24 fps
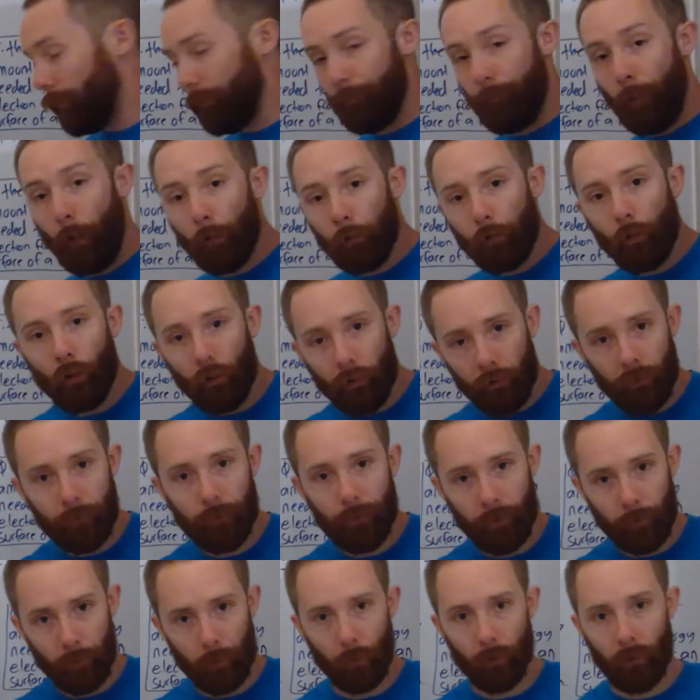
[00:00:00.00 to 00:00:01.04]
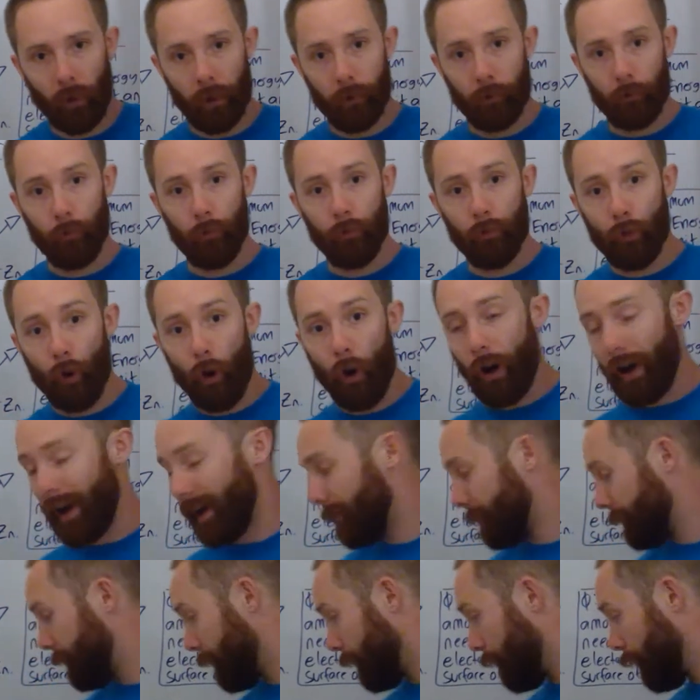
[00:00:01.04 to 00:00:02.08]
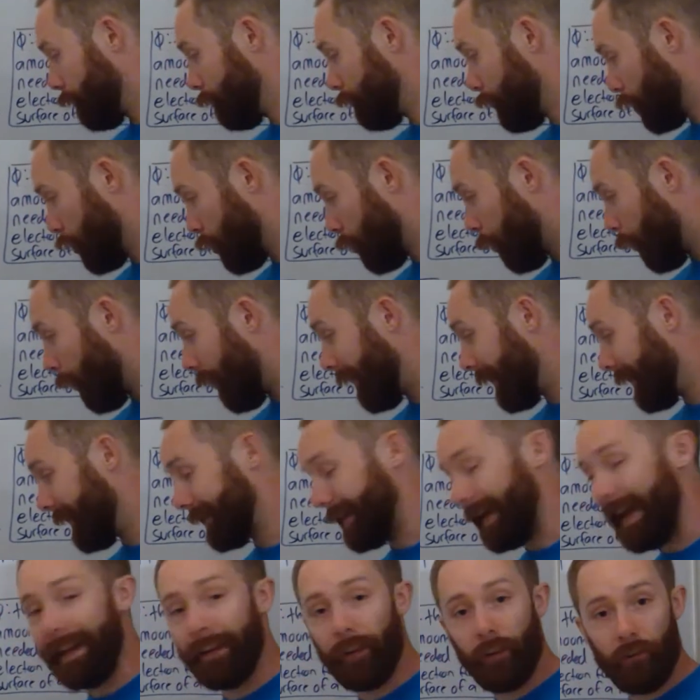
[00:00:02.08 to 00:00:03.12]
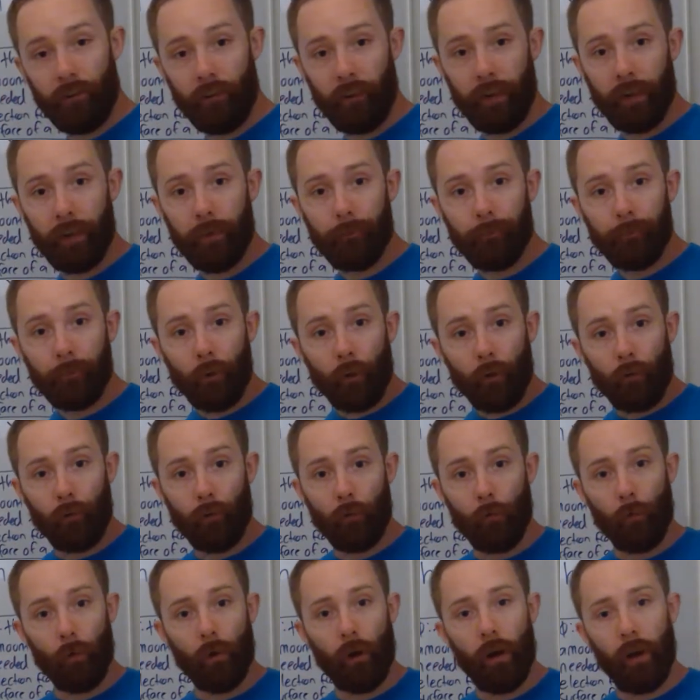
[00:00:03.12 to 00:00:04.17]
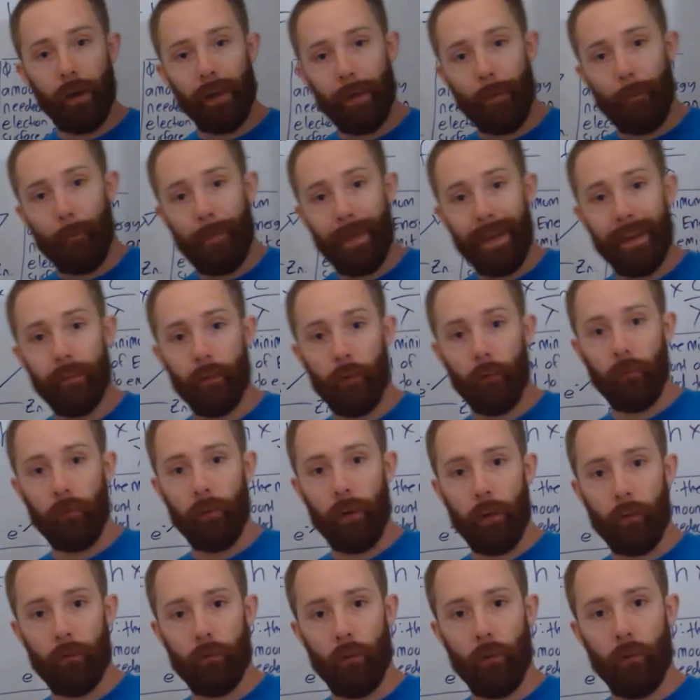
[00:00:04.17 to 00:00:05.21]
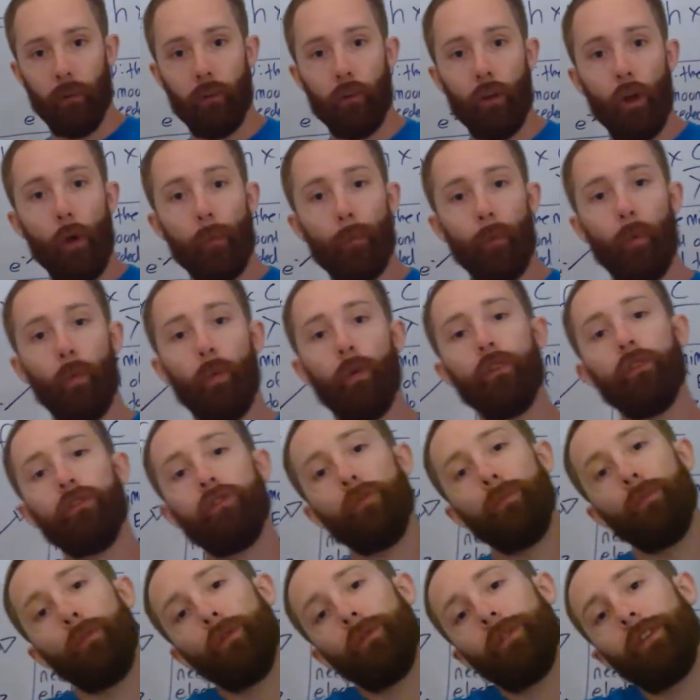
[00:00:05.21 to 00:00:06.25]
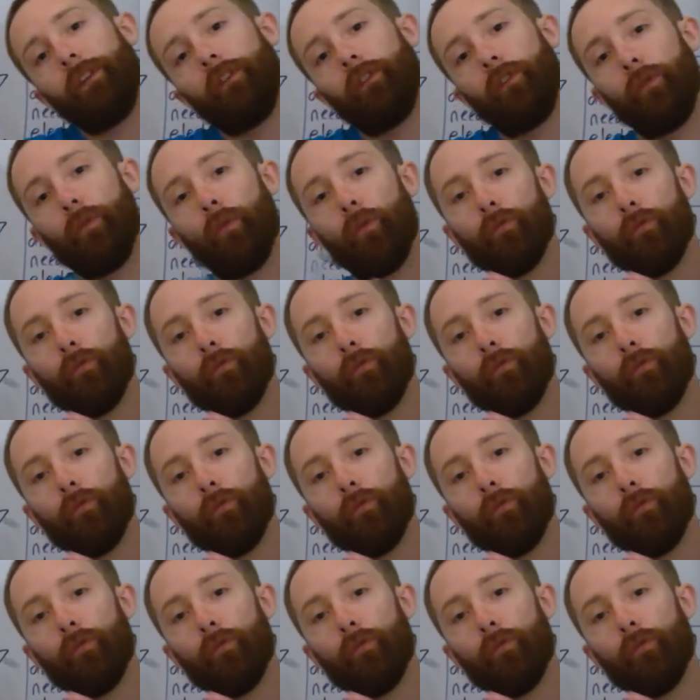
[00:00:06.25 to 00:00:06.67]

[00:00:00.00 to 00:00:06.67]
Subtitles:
photons of visible light do not have the required energy to emit those electrons. But once you move into